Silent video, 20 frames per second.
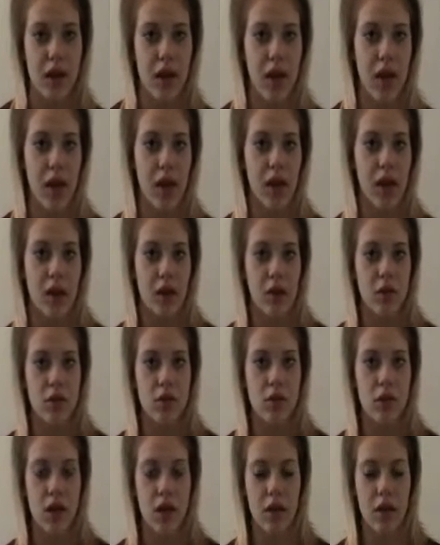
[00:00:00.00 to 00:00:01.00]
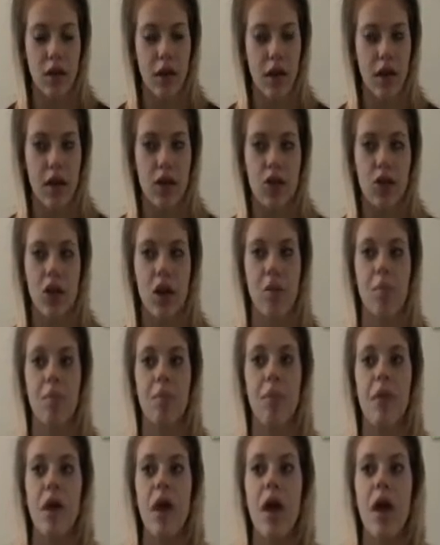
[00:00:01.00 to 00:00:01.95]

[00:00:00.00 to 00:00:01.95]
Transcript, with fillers: I can't eat that kind of chicken.